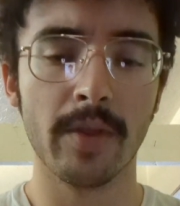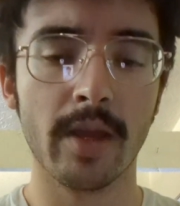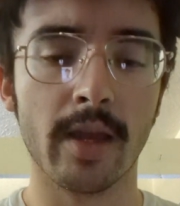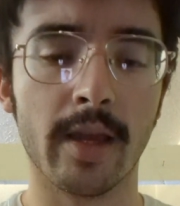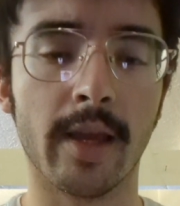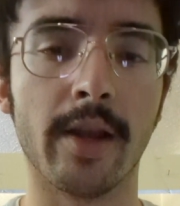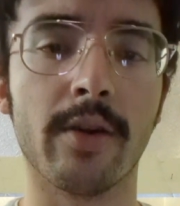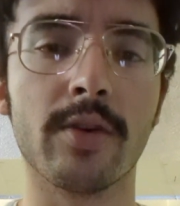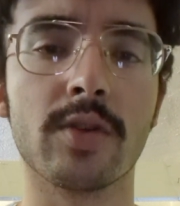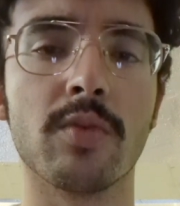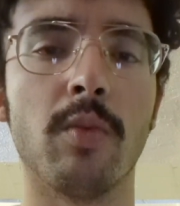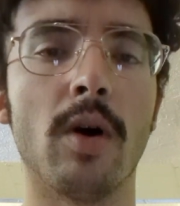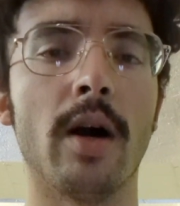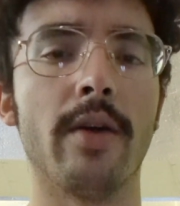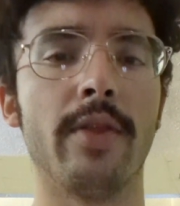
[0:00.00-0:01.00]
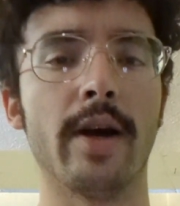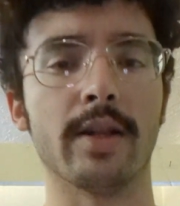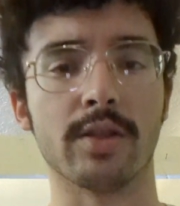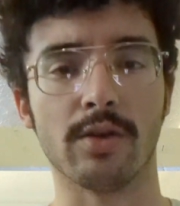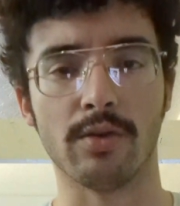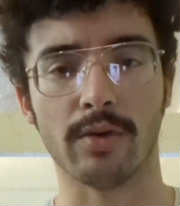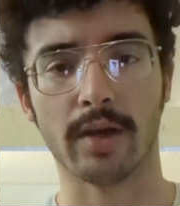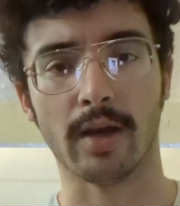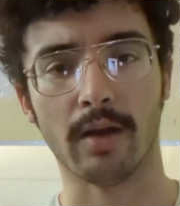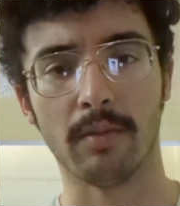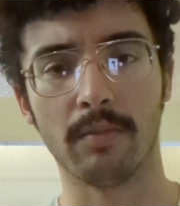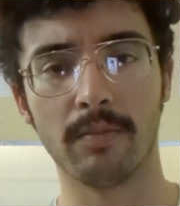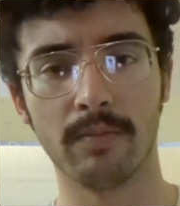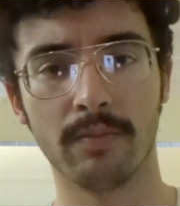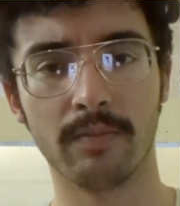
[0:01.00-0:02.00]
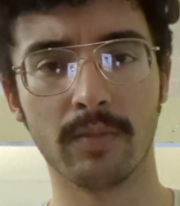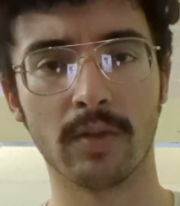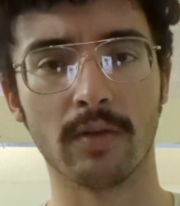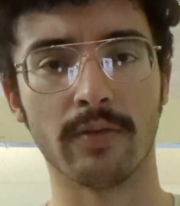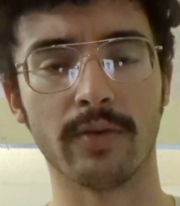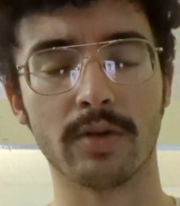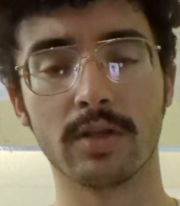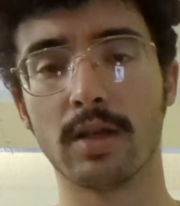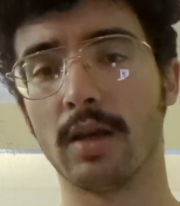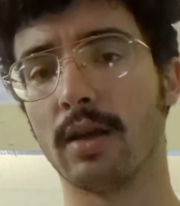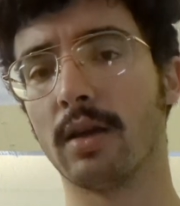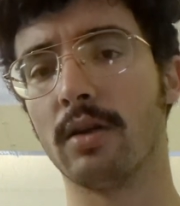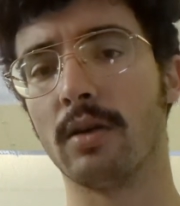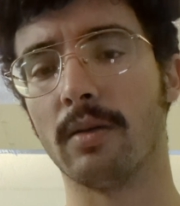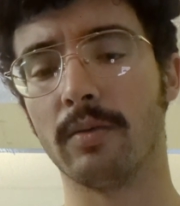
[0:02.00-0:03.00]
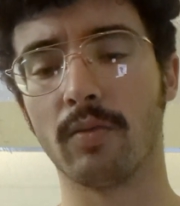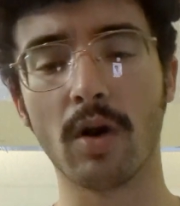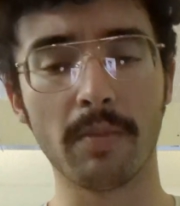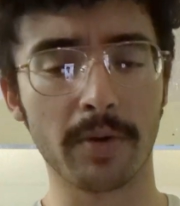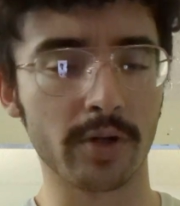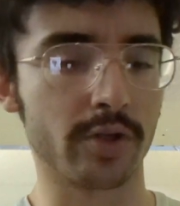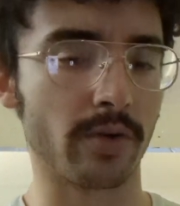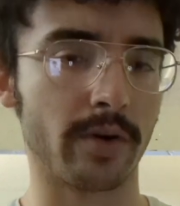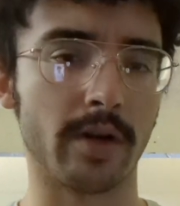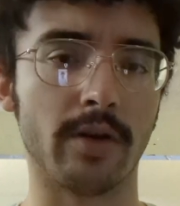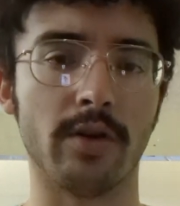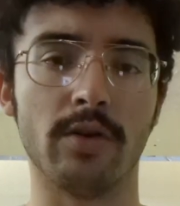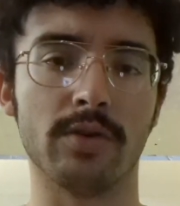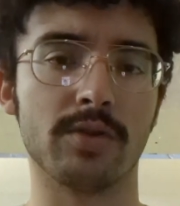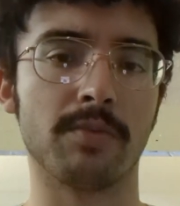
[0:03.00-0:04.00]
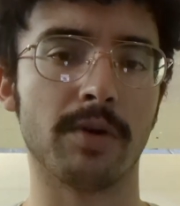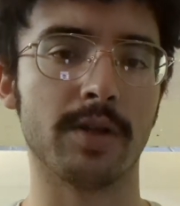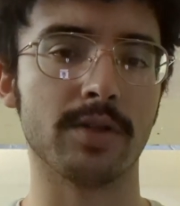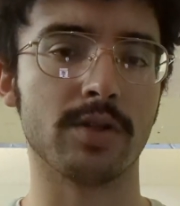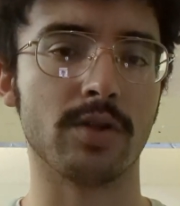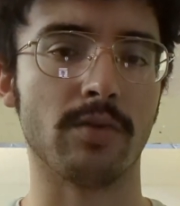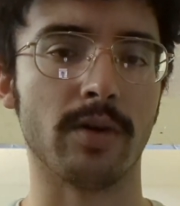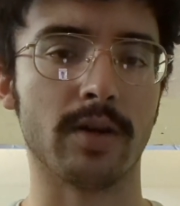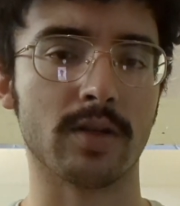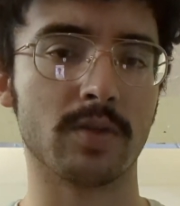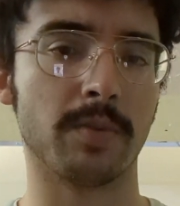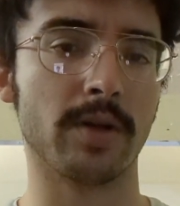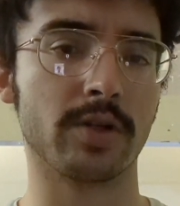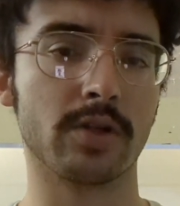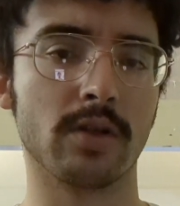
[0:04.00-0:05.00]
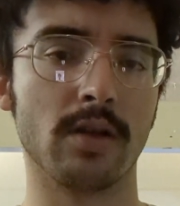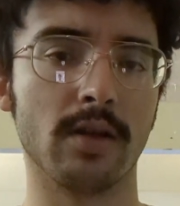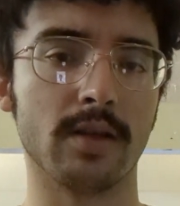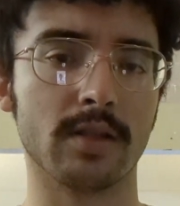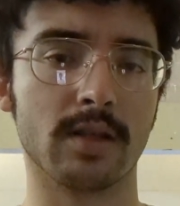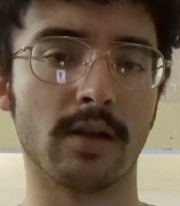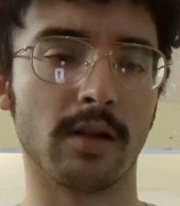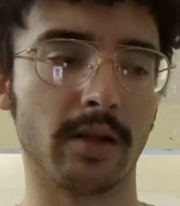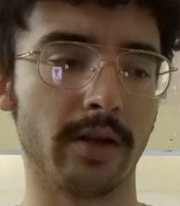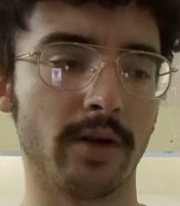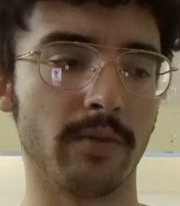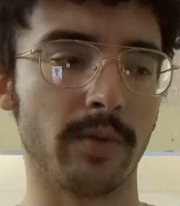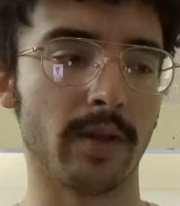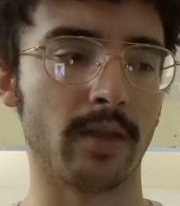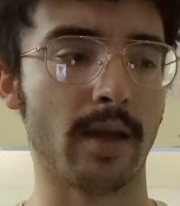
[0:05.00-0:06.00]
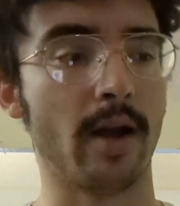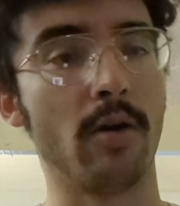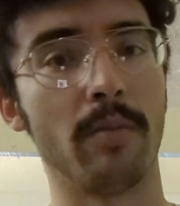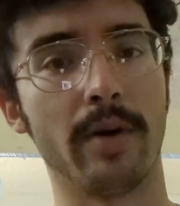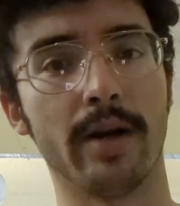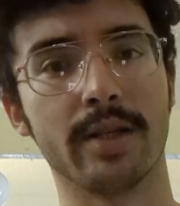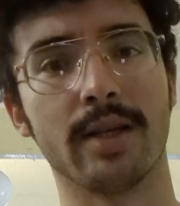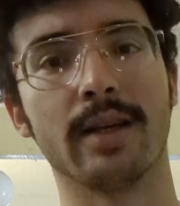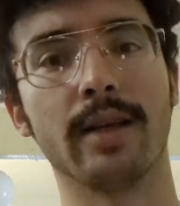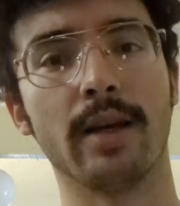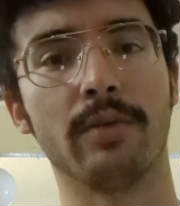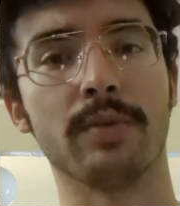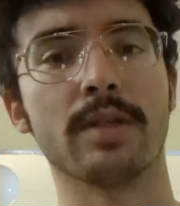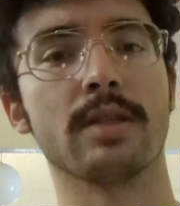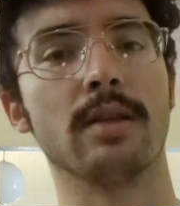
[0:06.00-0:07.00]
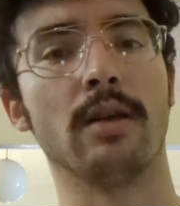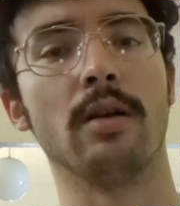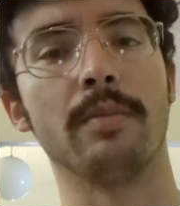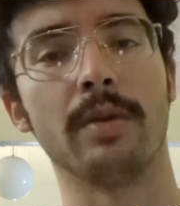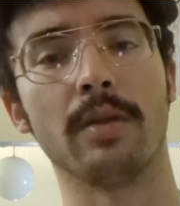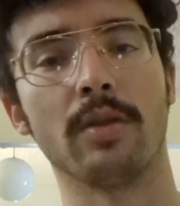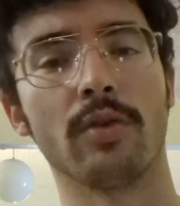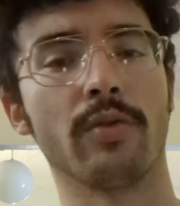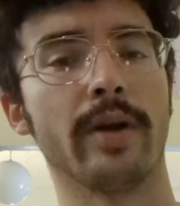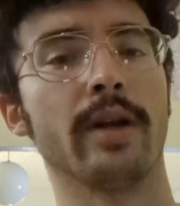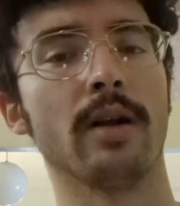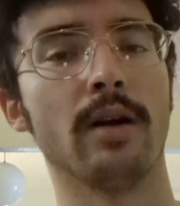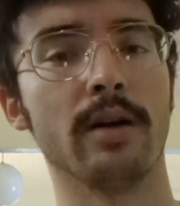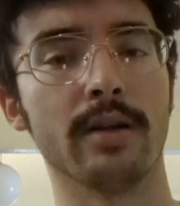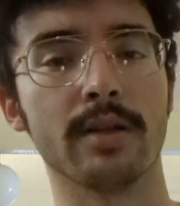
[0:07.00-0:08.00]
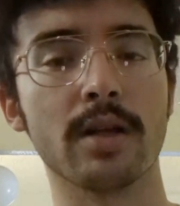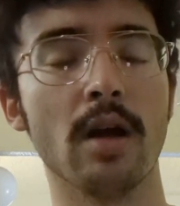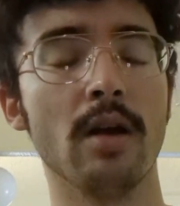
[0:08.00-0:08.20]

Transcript: here's why that's okay. The Forsaken, Robert Jordan knows what he's doing, especially it's clear with how much, again, was set up in The Great Hunt,